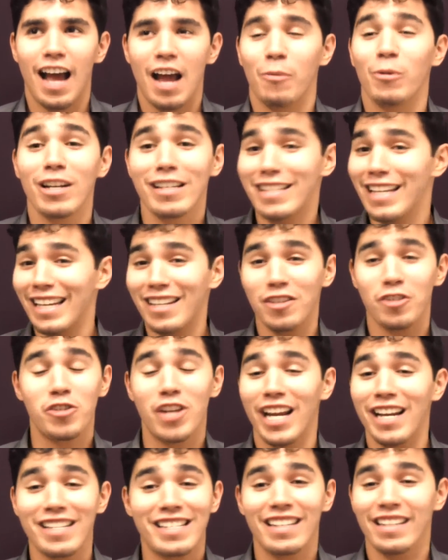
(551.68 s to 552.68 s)
I wouldn't say
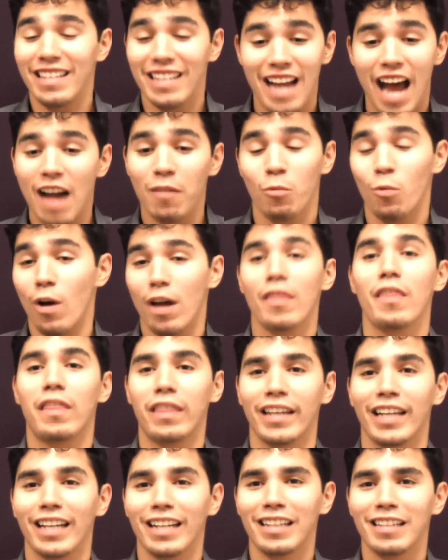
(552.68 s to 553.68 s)
change not one
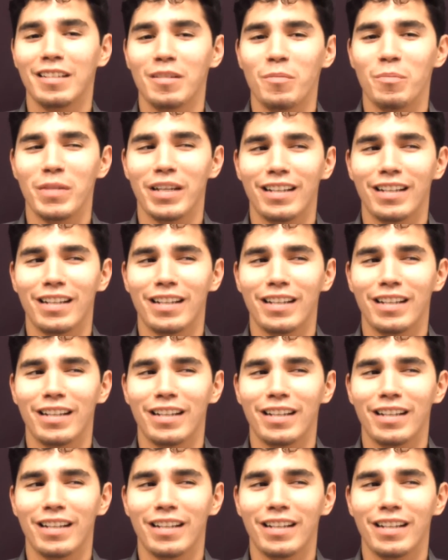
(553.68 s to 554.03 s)
thing mm-hmm.